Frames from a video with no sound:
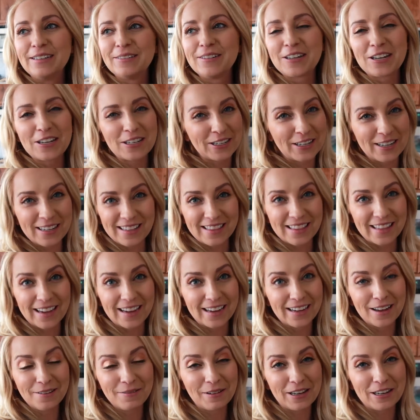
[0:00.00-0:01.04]
which is a good
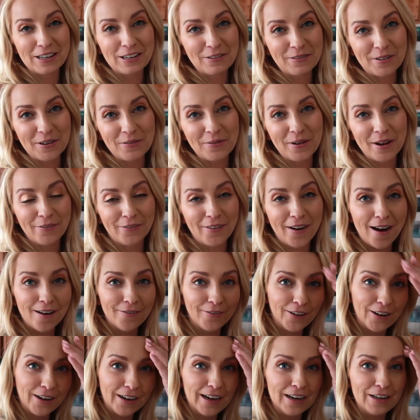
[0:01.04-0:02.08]
thing. I mean, you don't wanna wait
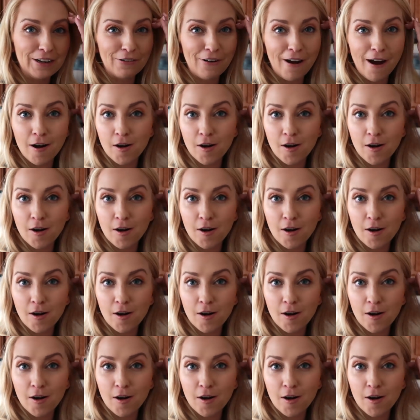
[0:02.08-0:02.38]
forever in your